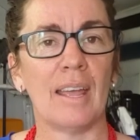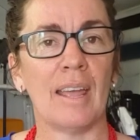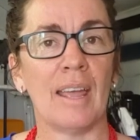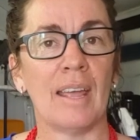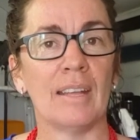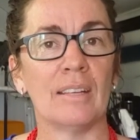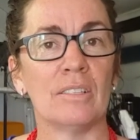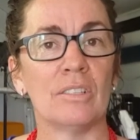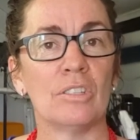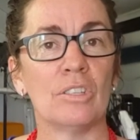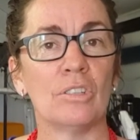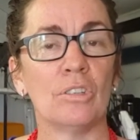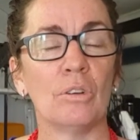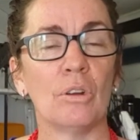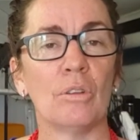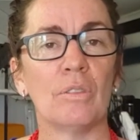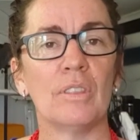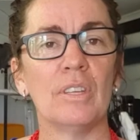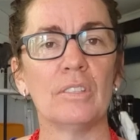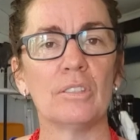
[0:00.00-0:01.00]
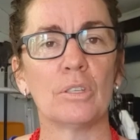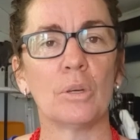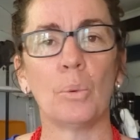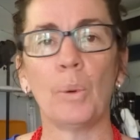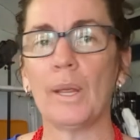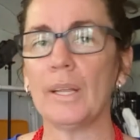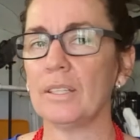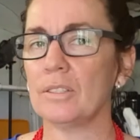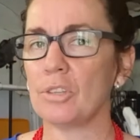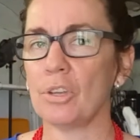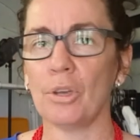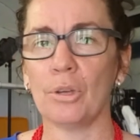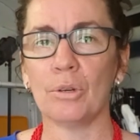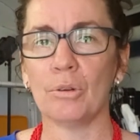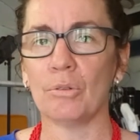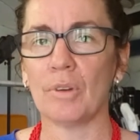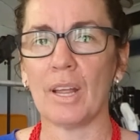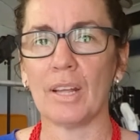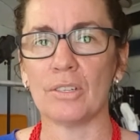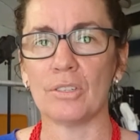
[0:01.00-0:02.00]
And, you know, this quick
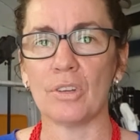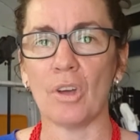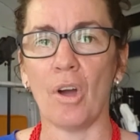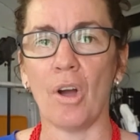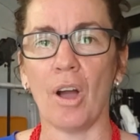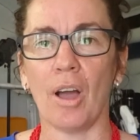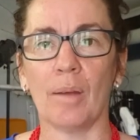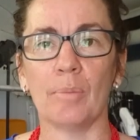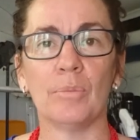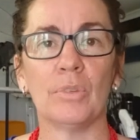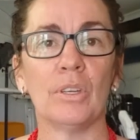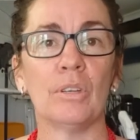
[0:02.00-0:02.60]
turnaround time,